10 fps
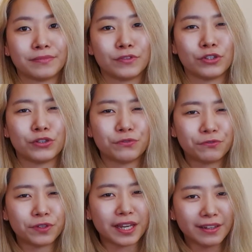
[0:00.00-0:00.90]
Do you
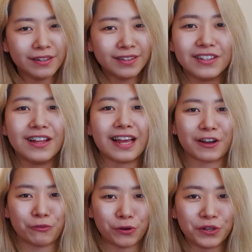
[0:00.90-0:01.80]
feel like
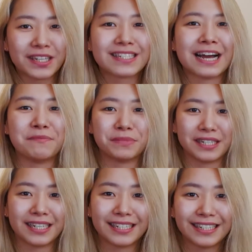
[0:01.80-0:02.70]
what is
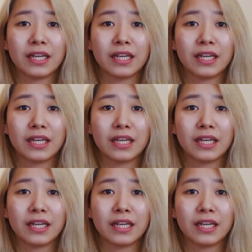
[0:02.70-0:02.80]
happening?